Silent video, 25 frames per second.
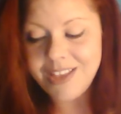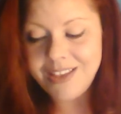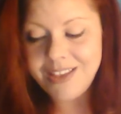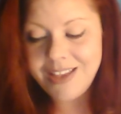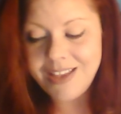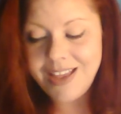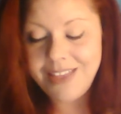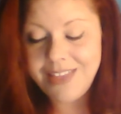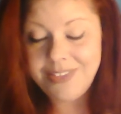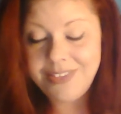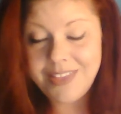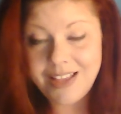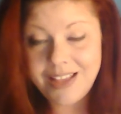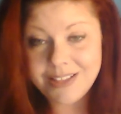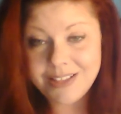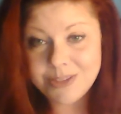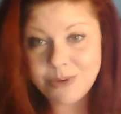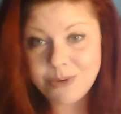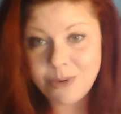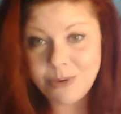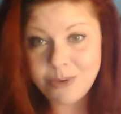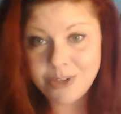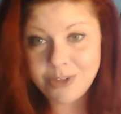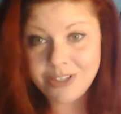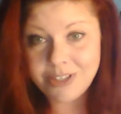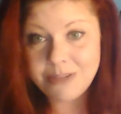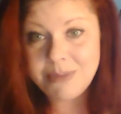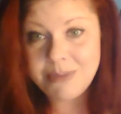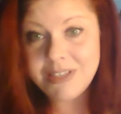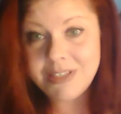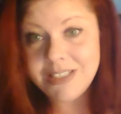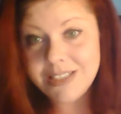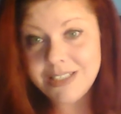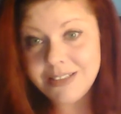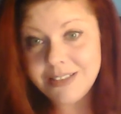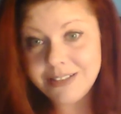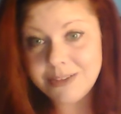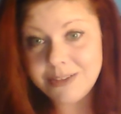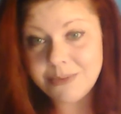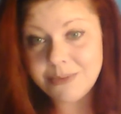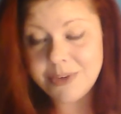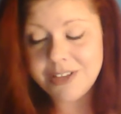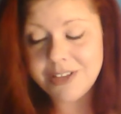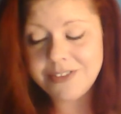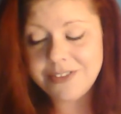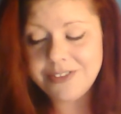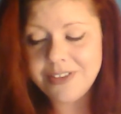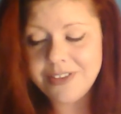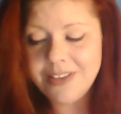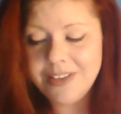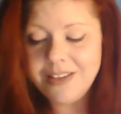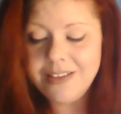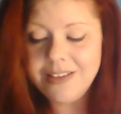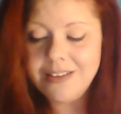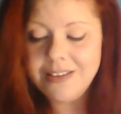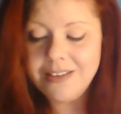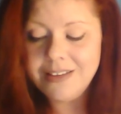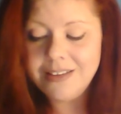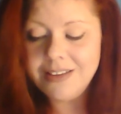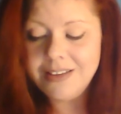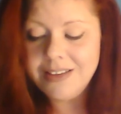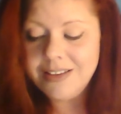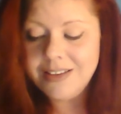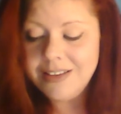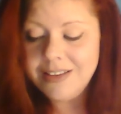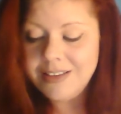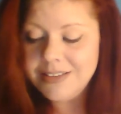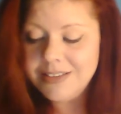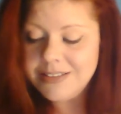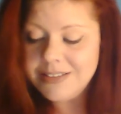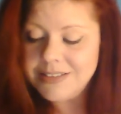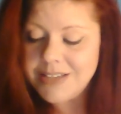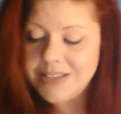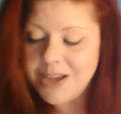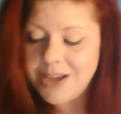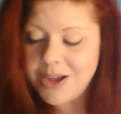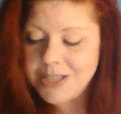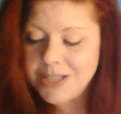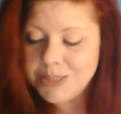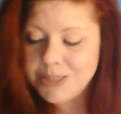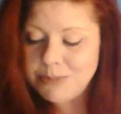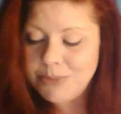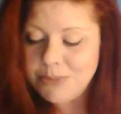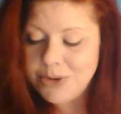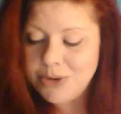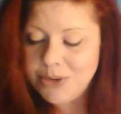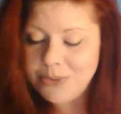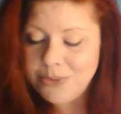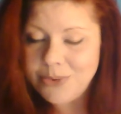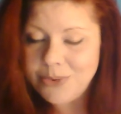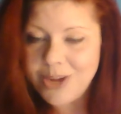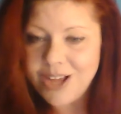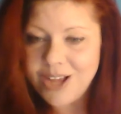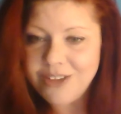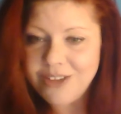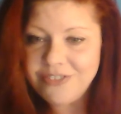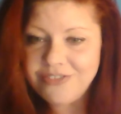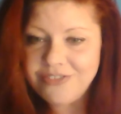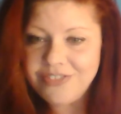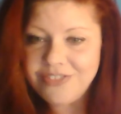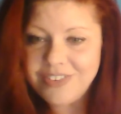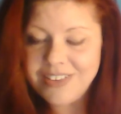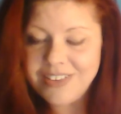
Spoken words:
And that's what we're going to be dealing with. So that's pretty rough.